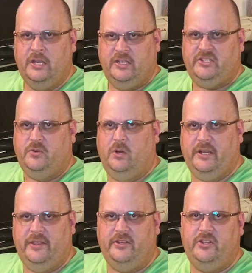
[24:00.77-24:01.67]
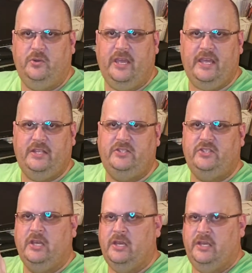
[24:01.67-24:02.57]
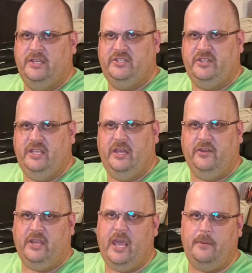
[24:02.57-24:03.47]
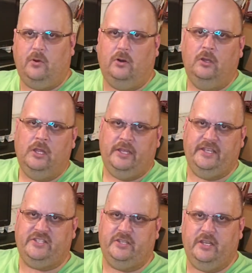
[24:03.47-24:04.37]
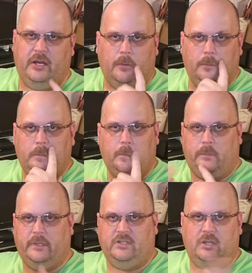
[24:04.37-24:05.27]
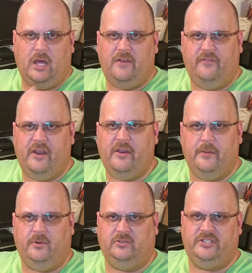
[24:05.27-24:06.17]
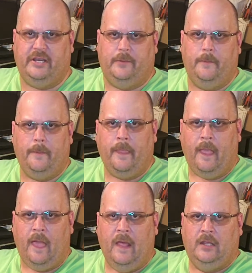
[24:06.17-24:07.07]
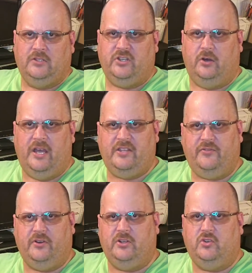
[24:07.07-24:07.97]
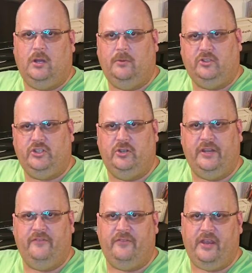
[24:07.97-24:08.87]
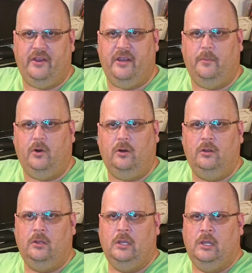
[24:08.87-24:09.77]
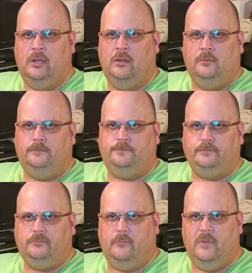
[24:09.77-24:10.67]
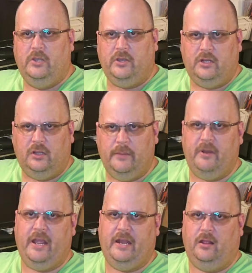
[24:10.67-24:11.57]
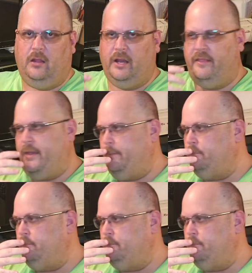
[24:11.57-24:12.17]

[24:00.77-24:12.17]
Is it one of the two ends? Is it the other cable? Is it, you know, there's a lot of variables there. So as for a troubleshooting variable, you can eliminate a lot of that.